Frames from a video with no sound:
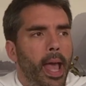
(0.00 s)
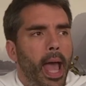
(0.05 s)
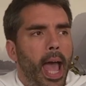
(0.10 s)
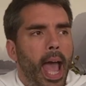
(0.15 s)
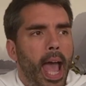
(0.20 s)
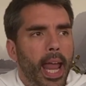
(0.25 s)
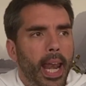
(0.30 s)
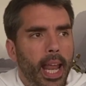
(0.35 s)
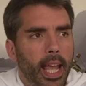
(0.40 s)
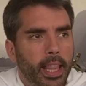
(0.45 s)

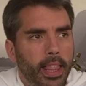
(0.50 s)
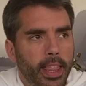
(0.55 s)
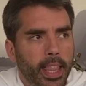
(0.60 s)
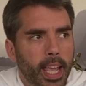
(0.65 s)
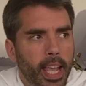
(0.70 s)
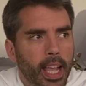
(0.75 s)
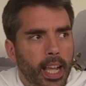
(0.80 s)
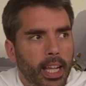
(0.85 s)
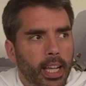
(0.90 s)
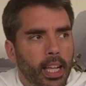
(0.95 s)
And I
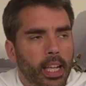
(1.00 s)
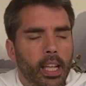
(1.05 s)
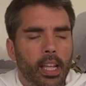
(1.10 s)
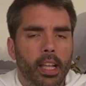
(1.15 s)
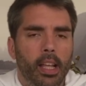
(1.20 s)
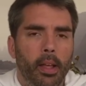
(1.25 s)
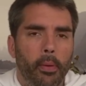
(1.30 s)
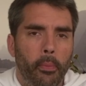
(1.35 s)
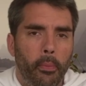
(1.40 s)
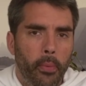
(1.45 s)
think
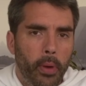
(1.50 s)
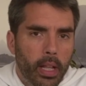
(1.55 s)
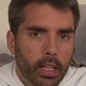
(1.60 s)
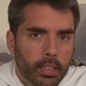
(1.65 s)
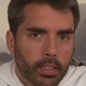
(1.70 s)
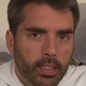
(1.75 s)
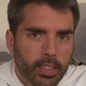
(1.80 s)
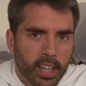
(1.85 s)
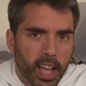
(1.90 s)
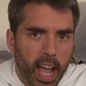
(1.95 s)
with
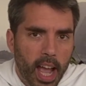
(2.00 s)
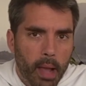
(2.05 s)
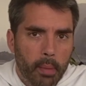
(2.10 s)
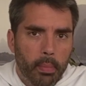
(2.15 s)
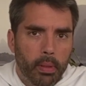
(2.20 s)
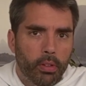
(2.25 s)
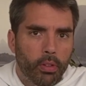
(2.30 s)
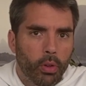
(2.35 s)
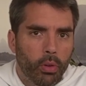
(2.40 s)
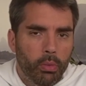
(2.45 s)
time,
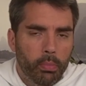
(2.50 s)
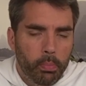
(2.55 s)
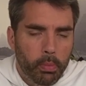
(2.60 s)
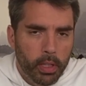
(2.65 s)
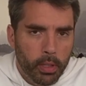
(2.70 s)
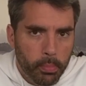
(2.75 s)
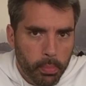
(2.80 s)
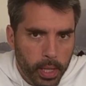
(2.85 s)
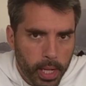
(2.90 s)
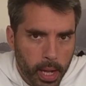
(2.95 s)
it's going to
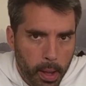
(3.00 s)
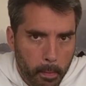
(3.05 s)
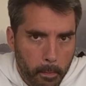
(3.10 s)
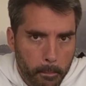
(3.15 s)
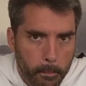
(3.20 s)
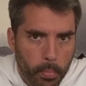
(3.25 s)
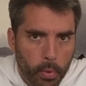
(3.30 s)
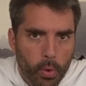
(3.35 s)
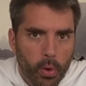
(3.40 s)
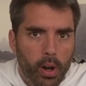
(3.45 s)
become
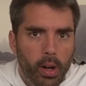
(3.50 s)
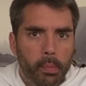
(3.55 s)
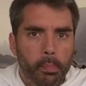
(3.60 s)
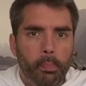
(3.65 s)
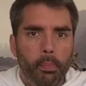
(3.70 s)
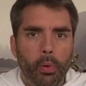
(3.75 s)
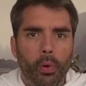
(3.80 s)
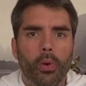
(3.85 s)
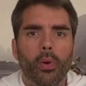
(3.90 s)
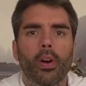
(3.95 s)
more and
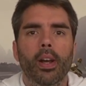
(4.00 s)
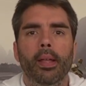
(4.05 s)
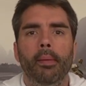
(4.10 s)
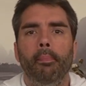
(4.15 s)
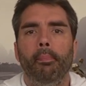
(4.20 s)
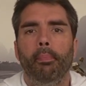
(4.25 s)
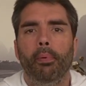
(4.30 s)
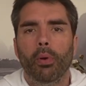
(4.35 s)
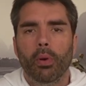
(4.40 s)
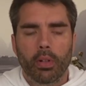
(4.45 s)
more
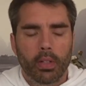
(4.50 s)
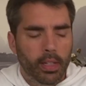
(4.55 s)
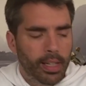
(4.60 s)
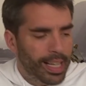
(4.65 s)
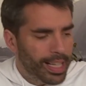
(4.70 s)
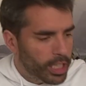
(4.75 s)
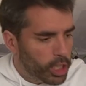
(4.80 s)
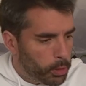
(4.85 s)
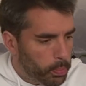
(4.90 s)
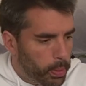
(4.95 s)
important,
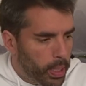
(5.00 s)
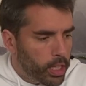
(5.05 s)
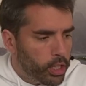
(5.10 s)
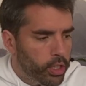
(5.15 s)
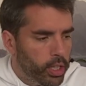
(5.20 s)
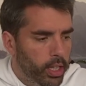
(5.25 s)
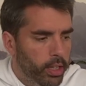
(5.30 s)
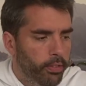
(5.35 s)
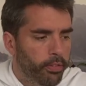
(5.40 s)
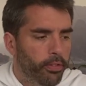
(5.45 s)

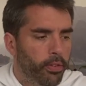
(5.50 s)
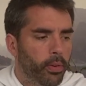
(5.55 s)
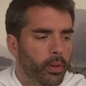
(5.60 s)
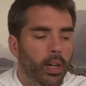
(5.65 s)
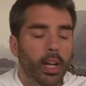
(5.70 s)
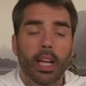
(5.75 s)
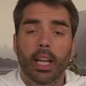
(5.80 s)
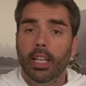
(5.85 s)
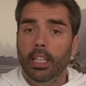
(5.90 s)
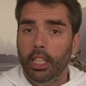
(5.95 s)
especially for
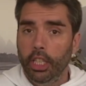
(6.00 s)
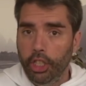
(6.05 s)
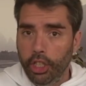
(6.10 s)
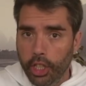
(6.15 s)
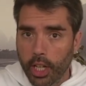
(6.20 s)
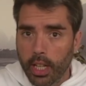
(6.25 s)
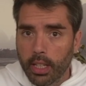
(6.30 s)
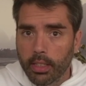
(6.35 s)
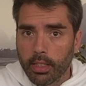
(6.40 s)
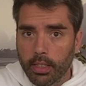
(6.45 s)
the
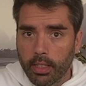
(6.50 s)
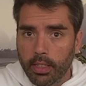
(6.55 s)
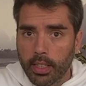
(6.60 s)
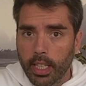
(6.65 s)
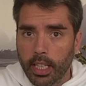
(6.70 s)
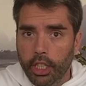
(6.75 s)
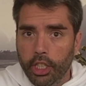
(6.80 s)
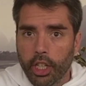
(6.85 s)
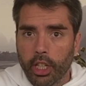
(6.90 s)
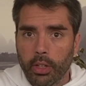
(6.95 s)
Gen
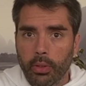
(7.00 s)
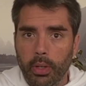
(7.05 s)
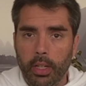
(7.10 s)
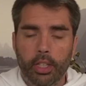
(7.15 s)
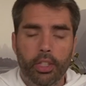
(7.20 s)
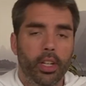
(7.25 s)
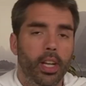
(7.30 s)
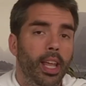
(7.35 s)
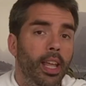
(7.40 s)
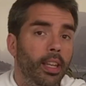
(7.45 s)
Z
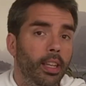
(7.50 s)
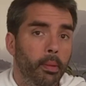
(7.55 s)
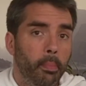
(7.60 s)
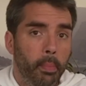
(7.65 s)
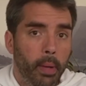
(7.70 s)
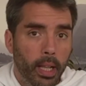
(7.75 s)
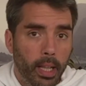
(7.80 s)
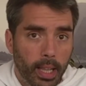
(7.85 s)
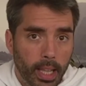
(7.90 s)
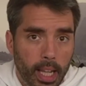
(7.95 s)
generation and the
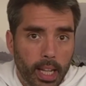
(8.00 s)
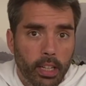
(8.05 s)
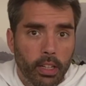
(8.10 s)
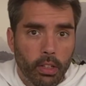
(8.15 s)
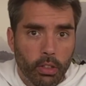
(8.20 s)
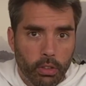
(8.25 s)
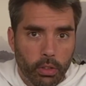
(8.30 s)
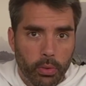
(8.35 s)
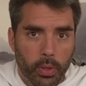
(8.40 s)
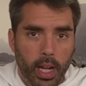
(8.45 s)

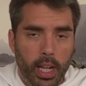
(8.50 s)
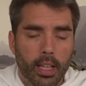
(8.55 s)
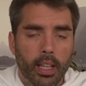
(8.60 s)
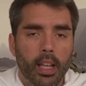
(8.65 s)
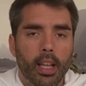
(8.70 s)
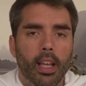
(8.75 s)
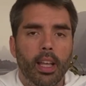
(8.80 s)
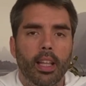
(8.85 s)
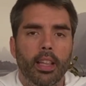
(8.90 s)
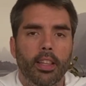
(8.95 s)
millennials, right?
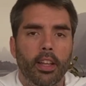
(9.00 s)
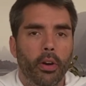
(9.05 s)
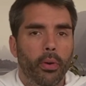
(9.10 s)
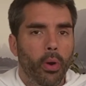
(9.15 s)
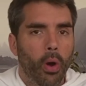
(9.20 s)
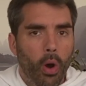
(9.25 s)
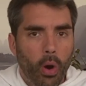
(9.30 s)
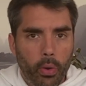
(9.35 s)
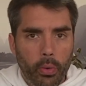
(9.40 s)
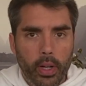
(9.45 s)
They're
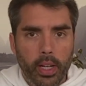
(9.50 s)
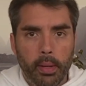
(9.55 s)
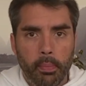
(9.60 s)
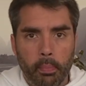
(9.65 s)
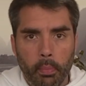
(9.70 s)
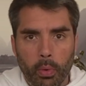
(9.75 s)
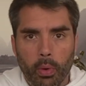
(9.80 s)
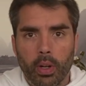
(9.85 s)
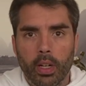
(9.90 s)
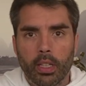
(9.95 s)
already
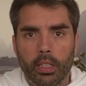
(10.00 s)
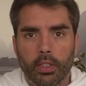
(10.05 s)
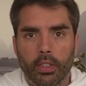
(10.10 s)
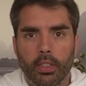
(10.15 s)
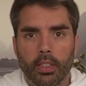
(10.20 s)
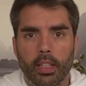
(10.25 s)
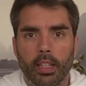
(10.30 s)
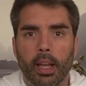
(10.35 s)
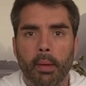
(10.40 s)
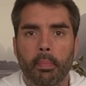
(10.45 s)
more
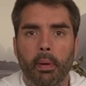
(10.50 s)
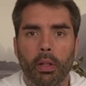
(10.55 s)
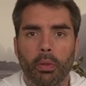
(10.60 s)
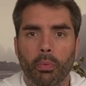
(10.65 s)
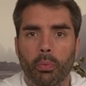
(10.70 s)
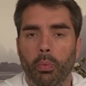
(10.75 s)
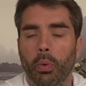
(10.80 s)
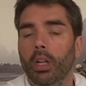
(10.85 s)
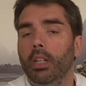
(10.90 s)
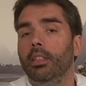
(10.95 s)
interested about
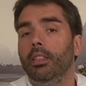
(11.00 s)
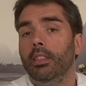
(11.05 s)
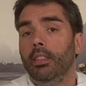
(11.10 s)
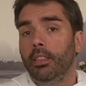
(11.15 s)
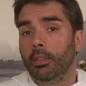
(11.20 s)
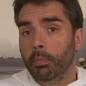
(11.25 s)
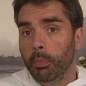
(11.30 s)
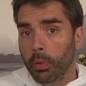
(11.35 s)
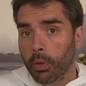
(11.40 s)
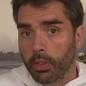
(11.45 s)
what
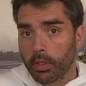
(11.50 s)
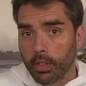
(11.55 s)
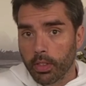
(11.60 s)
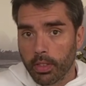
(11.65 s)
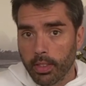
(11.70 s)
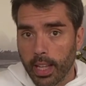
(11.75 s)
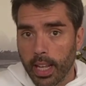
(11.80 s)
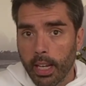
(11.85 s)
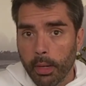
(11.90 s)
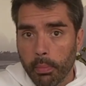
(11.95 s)
is more
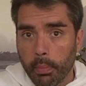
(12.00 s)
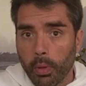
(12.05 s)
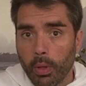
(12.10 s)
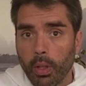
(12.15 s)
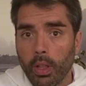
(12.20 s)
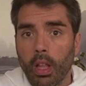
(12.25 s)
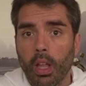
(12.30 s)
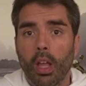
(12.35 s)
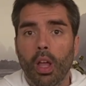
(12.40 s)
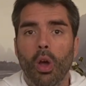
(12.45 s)

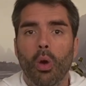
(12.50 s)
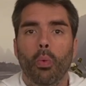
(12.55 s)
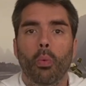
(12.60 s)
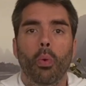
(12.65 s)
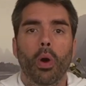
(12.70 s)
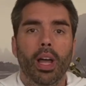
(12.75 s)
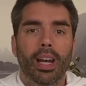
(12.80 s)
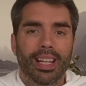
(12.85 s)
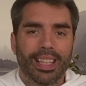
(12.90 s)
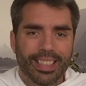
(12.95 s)
sustainable,
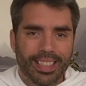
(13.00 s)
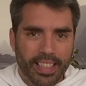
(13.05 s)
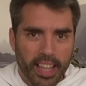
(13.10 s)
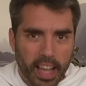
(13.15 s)
what is